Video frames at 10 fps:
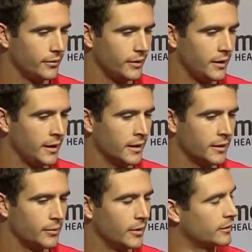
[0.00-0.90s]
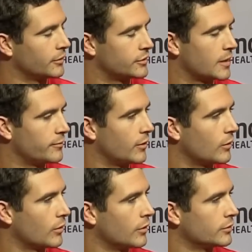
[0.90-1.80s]
he had to make those same phone
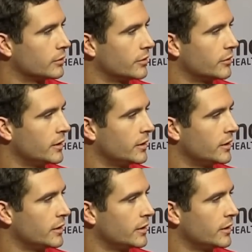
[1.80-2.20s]
calls whenever